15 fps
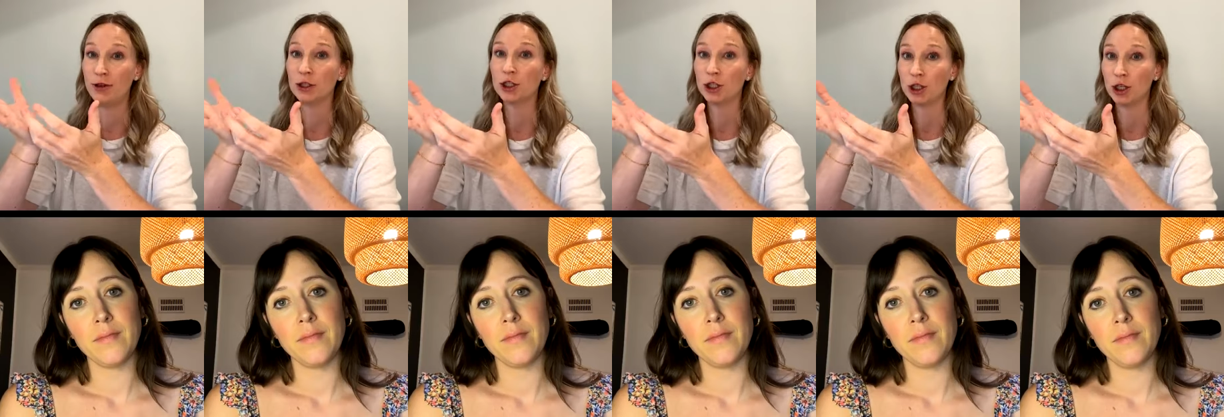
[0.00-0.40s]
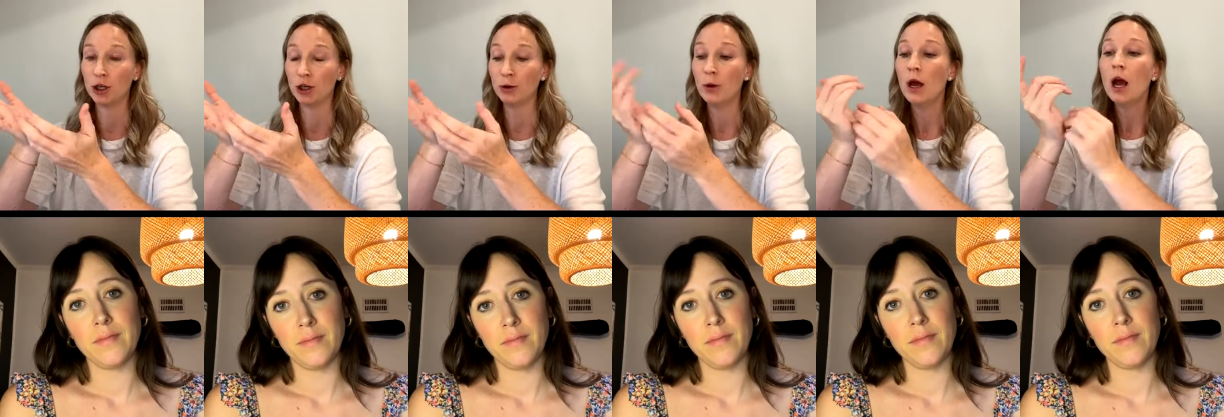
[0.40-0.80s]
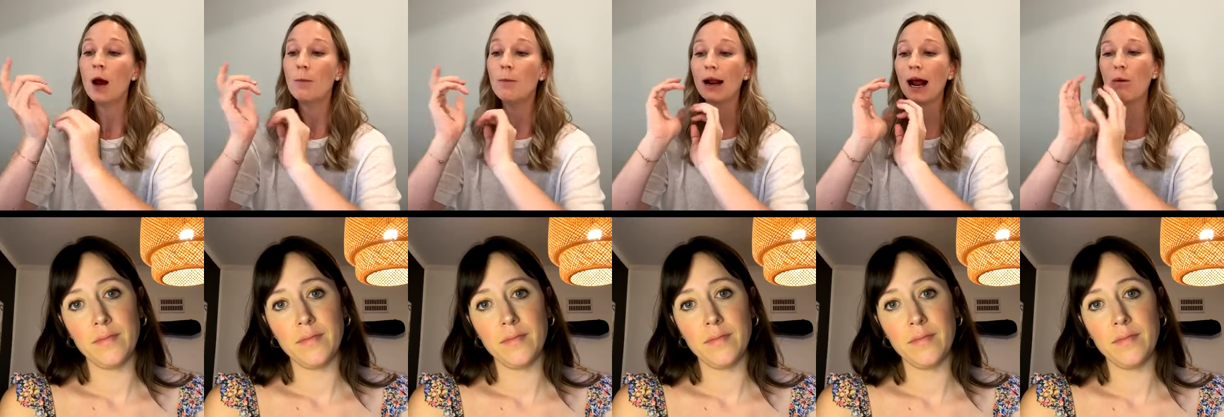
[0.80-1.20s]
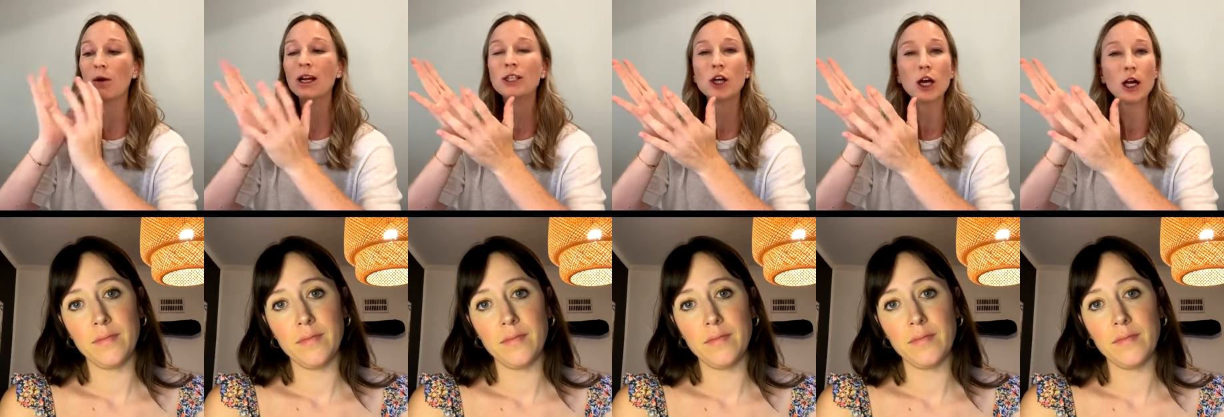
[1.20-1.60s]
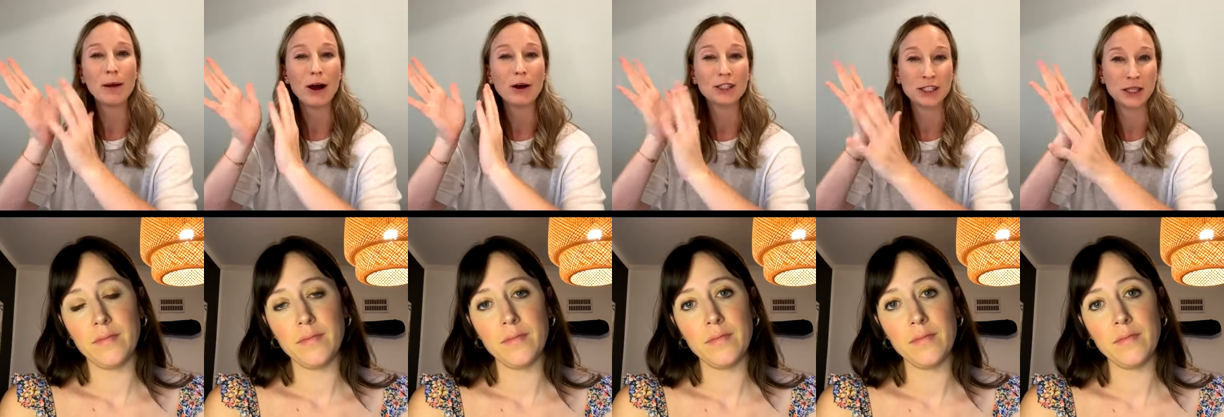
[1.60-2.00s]
Speaker 1: the shoe but I want to talk
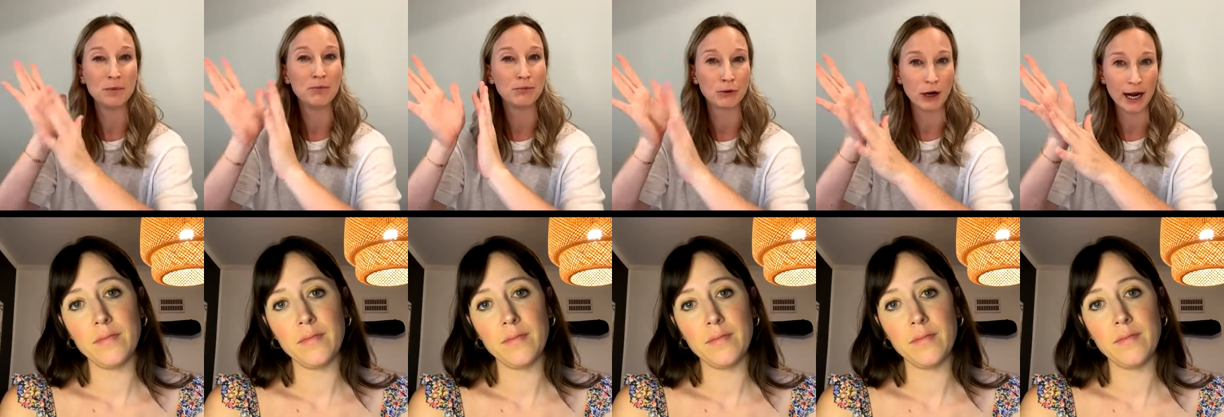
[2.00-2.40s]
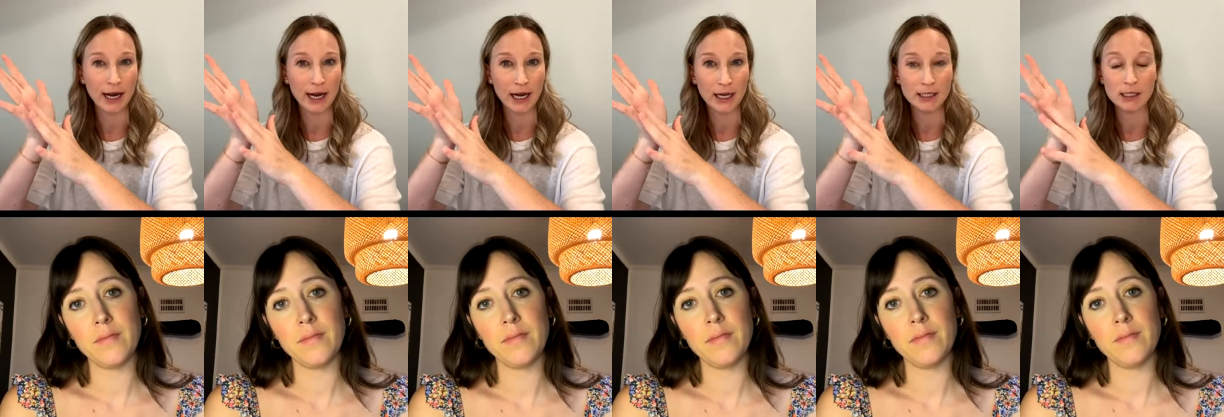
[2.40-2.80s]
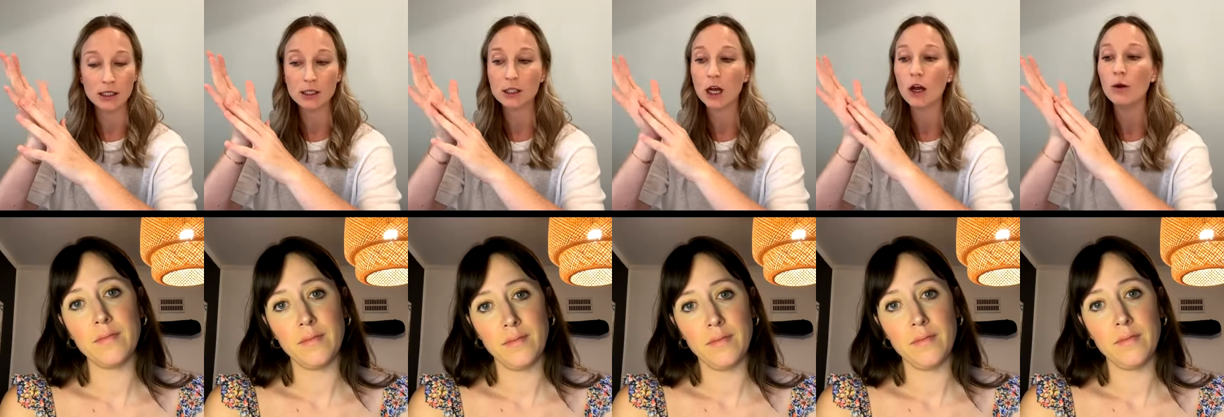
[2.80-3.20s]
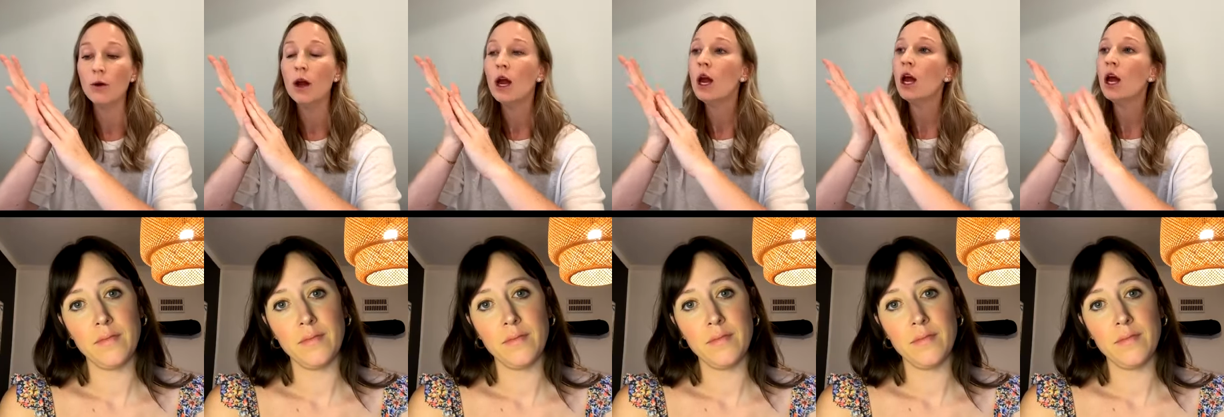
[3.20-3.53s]
about some brands. So,